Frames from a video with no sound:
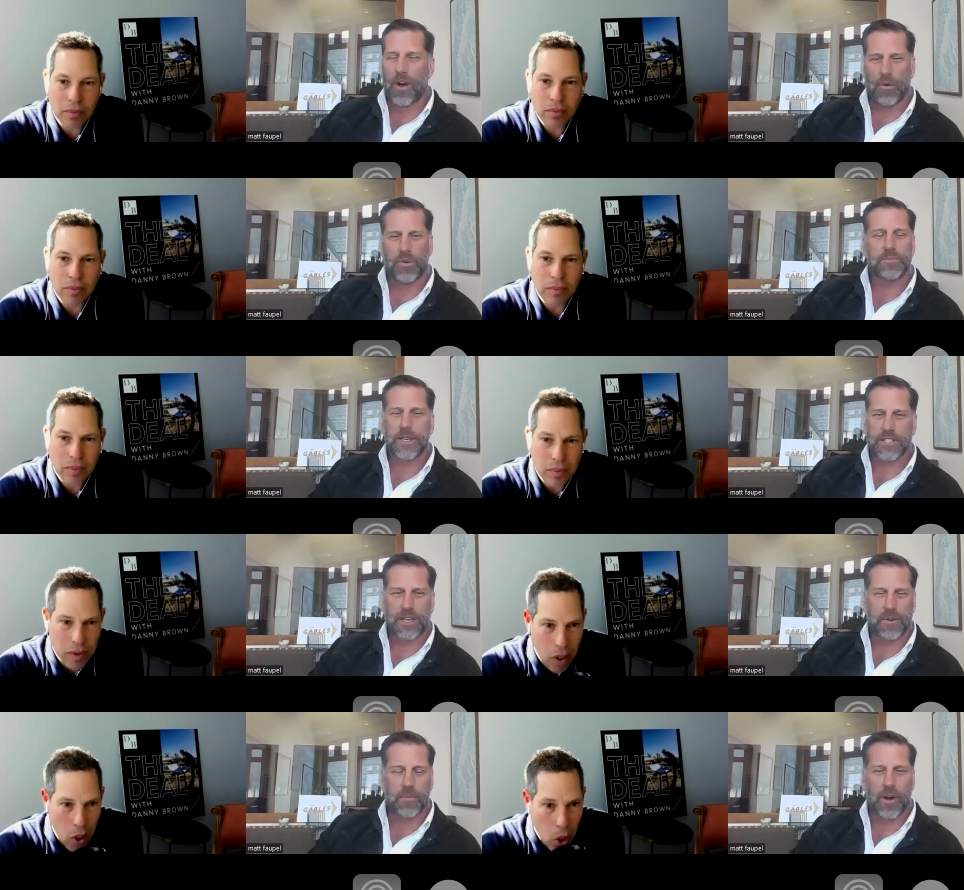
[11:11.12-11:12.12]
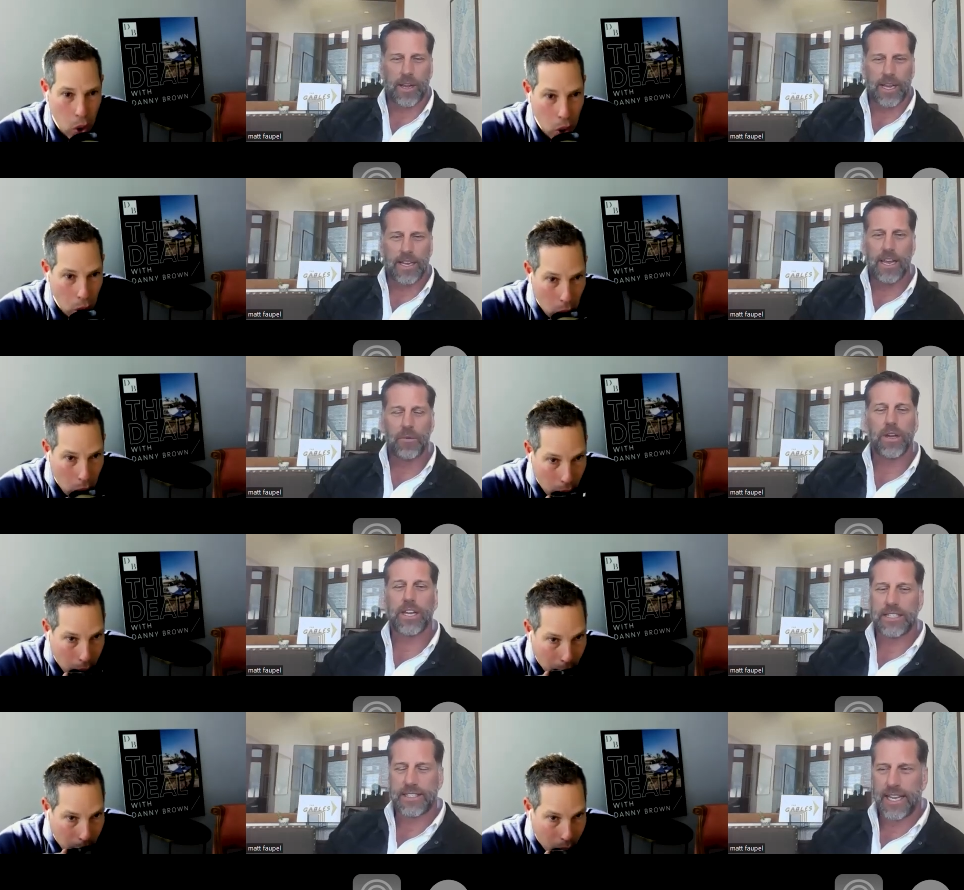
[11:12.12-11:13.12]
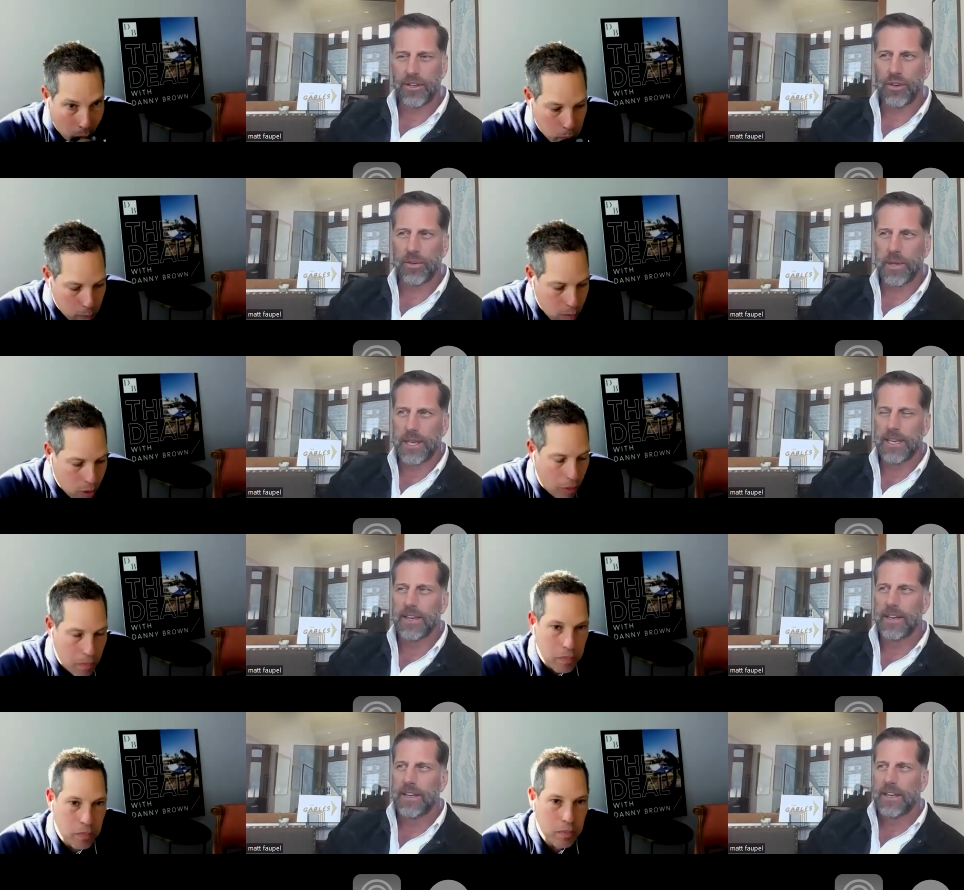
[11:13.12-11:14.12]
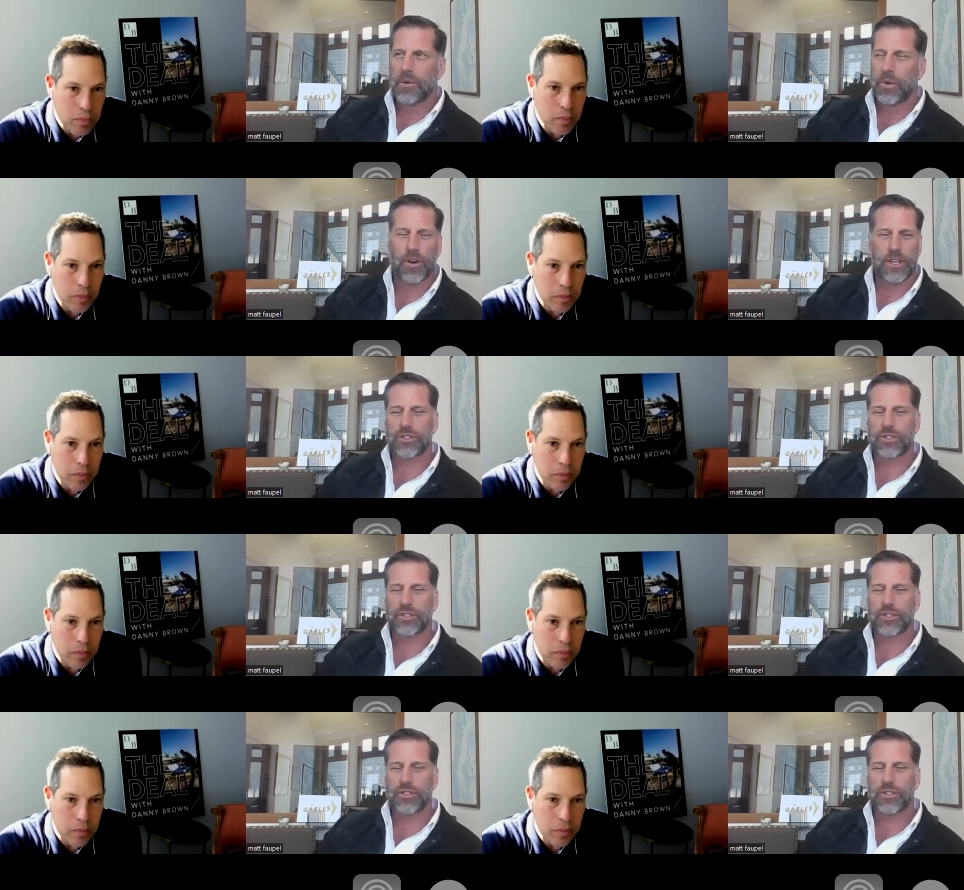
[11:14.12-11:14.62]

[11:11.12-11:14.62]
Speaker 1: always been a summer market, and we continue to be. We are a